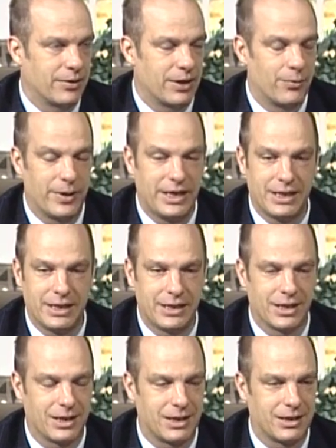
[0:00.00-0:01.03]
That we,
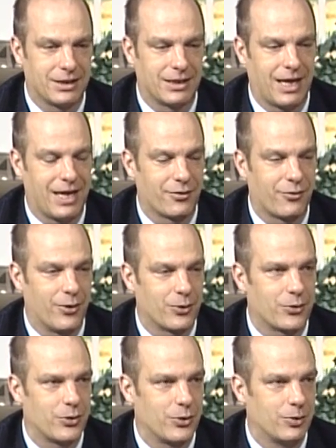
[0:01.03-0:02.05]
as folks
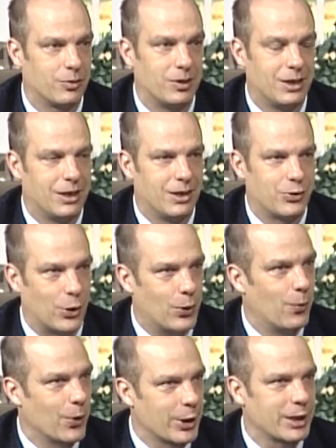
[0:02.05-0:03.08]
who don't
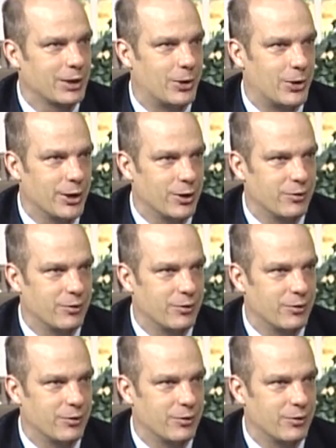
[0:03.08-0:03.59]
work in the oil